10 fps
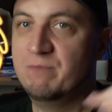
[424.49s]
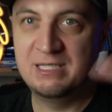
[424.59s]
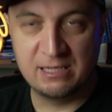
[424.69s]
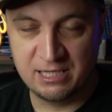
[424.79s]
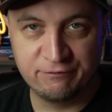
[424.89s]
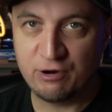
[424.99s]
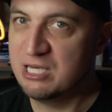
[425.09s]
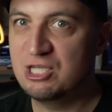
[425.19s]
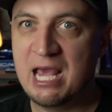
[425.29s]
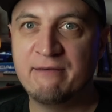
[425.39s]
Something
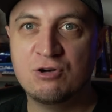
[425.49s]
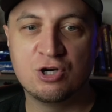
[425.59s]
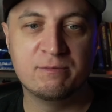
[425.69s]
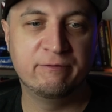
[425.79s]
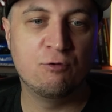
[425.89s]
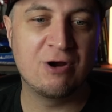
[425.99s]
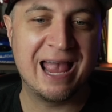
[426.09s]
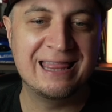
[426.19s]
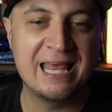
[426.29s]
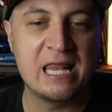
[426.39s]
fresh they haven't heard before,
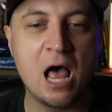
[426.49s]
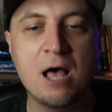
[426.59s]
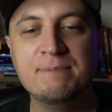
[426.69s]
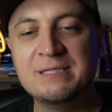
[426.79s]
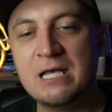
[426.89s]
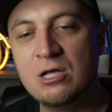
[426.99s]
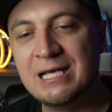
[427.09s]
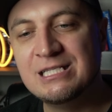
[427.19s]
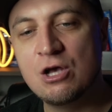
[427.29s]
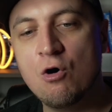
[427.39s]
and then
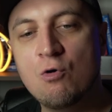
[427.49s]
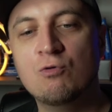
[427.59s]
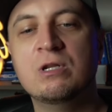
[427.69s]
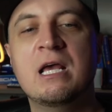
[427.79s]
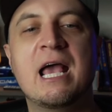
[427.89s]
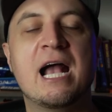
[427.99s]
upsell his own